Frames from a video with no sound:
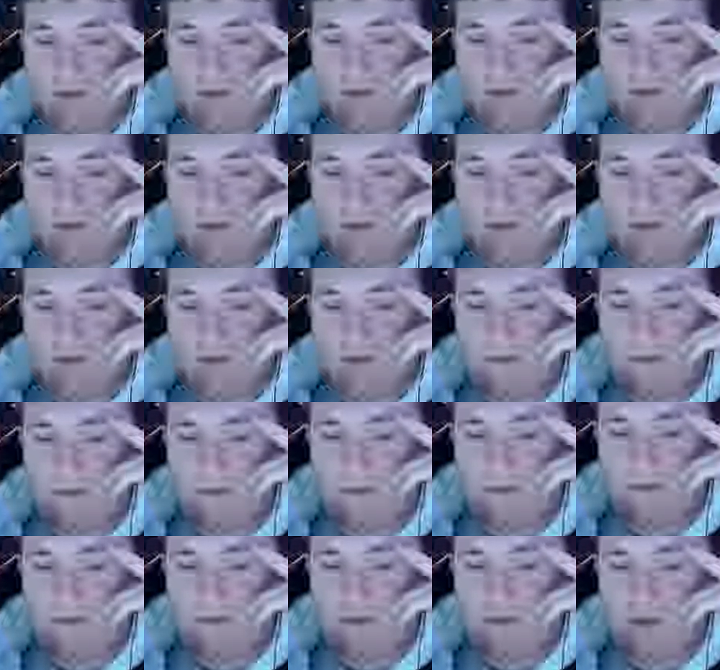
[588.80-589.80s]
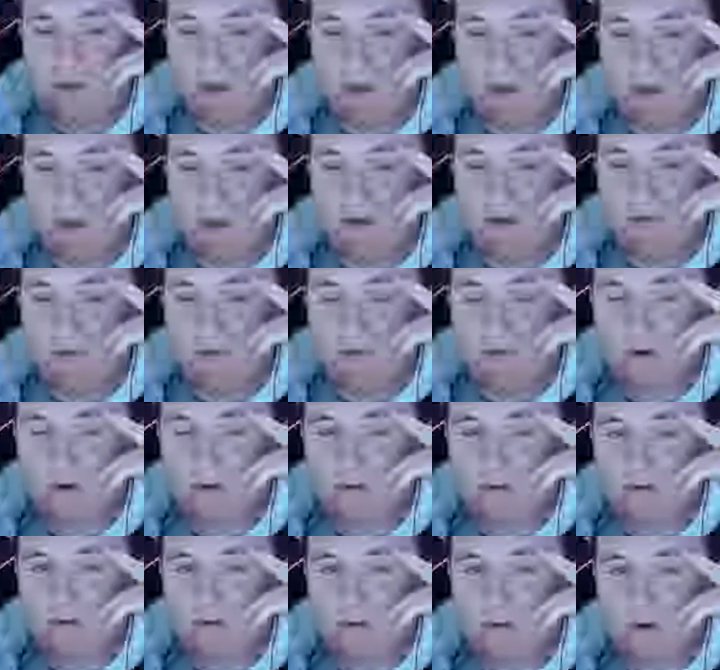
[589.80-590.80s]
though you should visit if you can. We want a
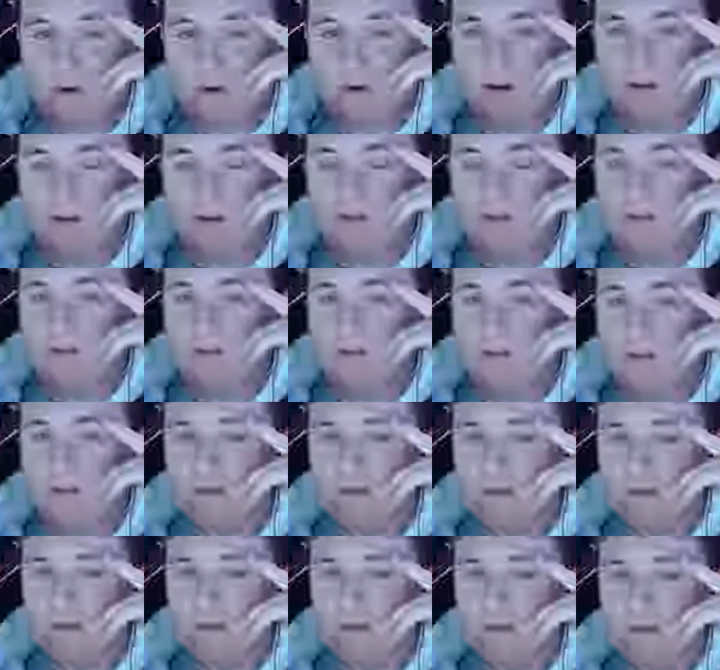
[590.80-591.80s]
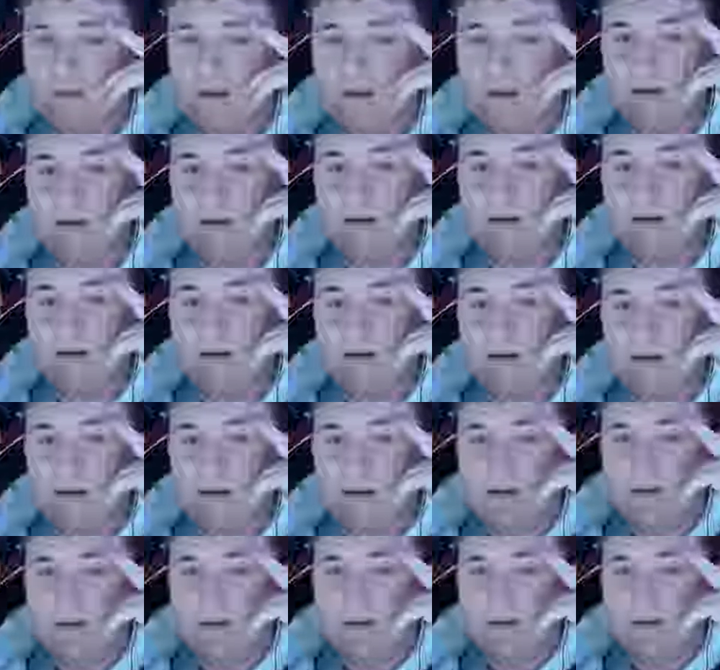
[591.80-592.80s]
suite. Ooh, that's good.
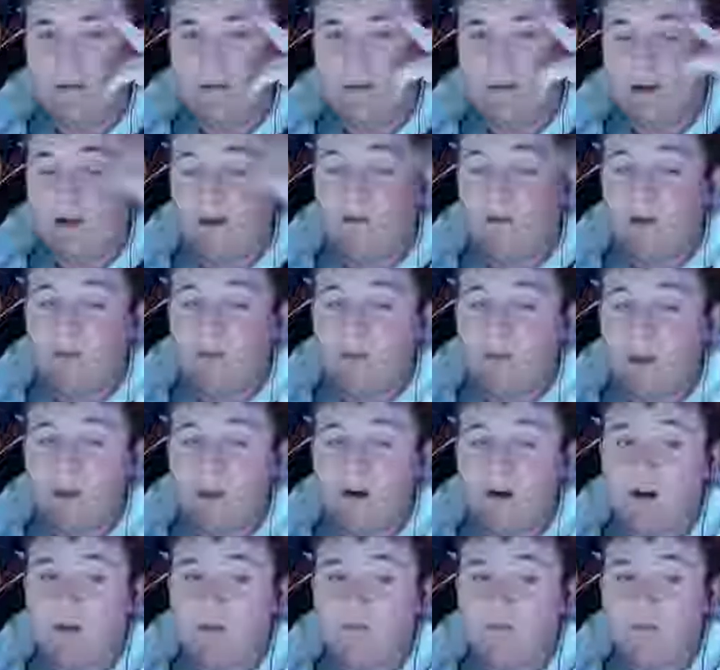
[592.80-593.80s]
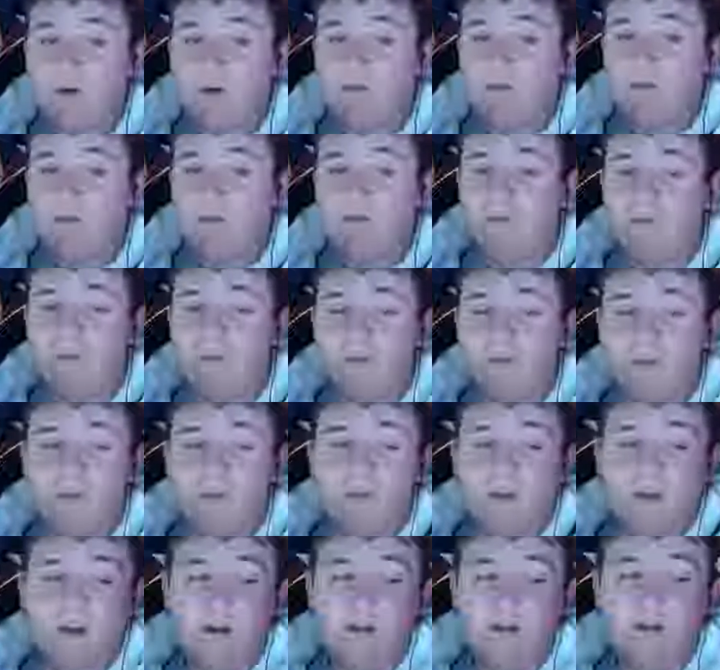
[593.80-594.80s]
I mean, I already paid off my room. That's the
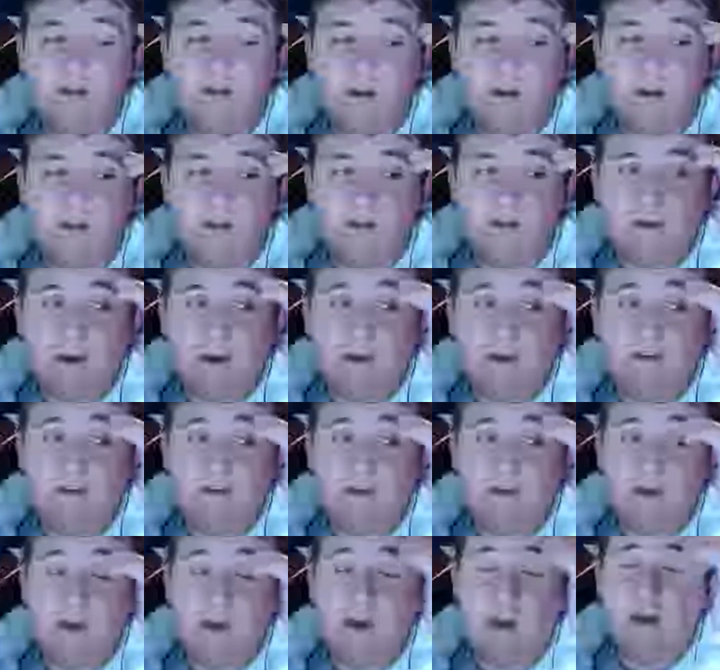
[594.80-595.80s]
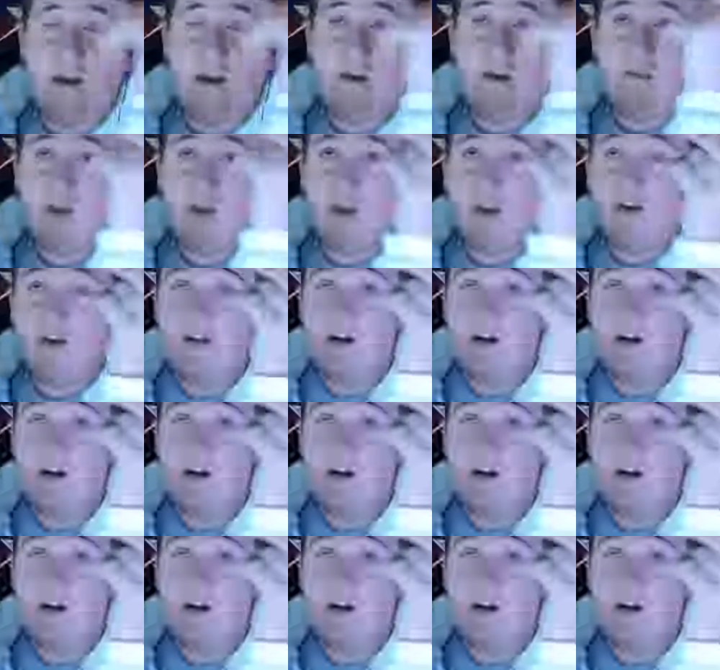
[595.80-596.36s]
thing, like entirely, and I paid